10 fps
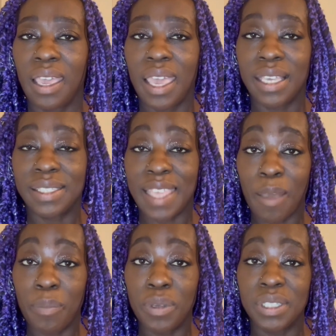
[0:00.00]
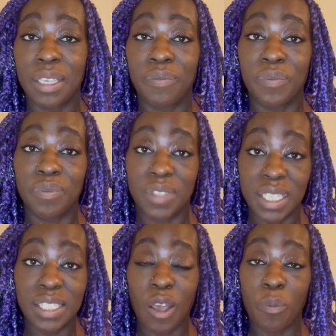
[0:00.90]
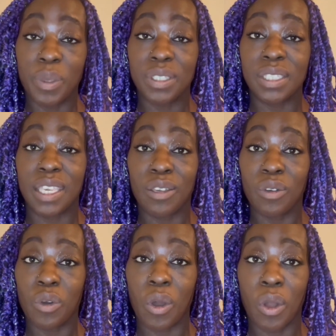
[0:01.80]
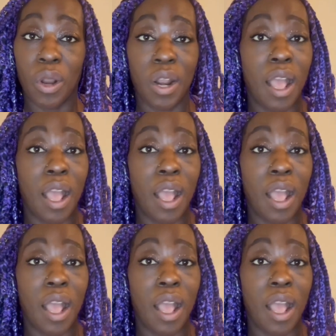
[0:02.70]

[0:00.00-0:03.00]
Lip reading: Examples of this coping skill are